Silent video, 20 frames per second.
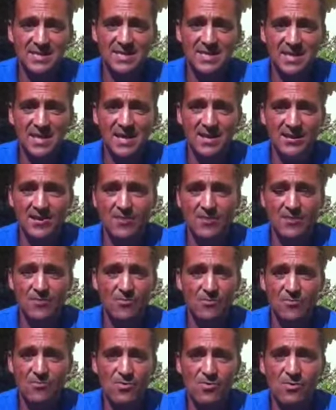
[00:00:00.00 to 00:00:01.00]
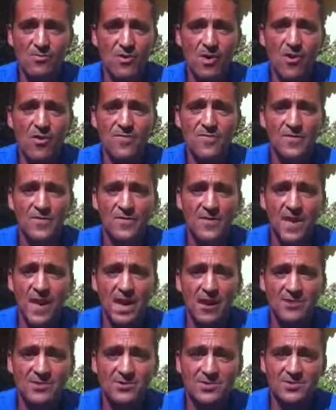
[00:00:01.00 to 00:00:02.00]
in the end over
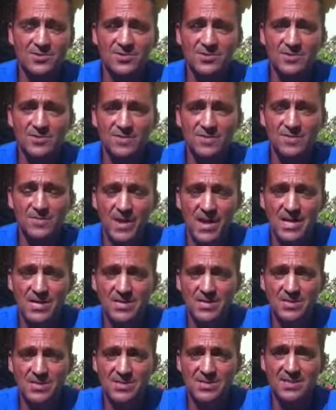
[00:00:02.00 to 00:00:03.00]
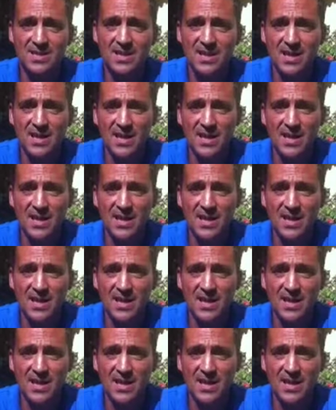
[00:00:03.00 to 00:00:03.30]
thousands of patients,